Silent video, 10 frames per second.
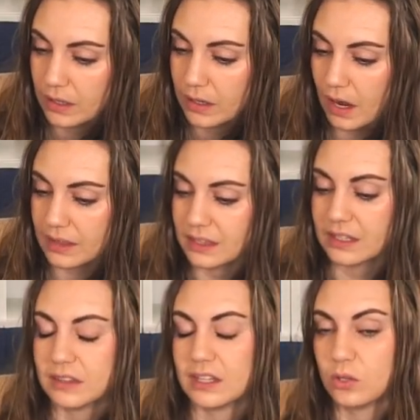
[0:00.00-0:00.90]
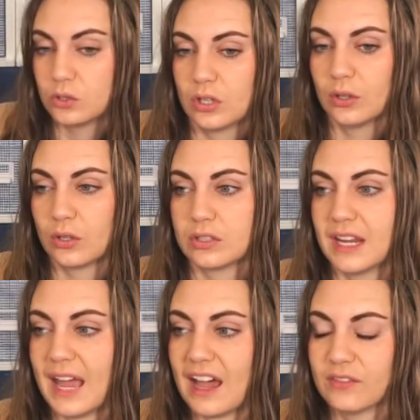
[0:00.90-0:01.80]
I think that you should learn to
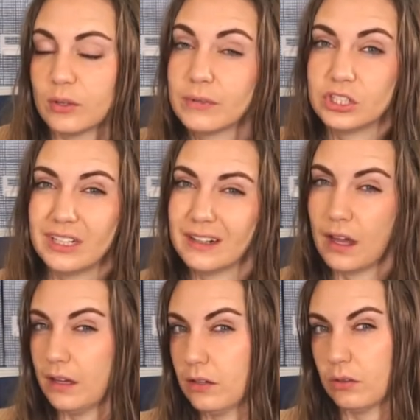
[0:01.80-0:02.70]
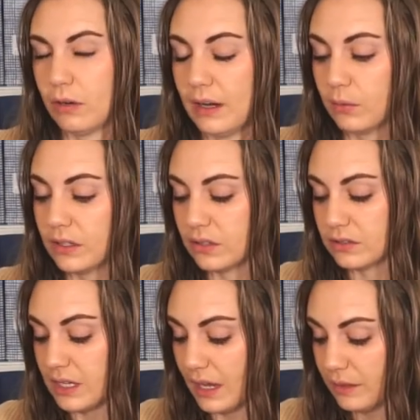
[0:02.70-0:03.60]
have your machine cut your thread when you're
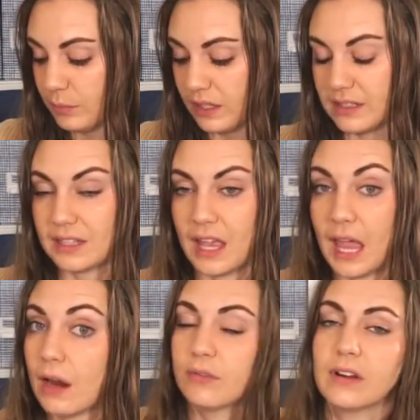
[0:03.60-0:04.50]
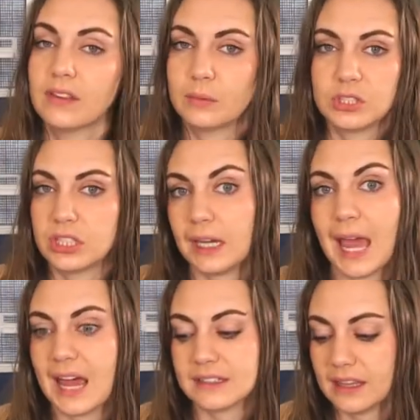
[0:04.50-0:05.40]
done, because every other machine
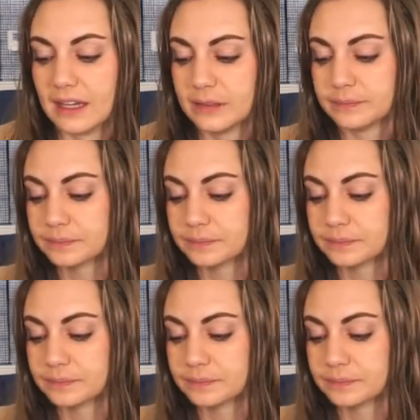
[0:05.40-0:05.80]
has that.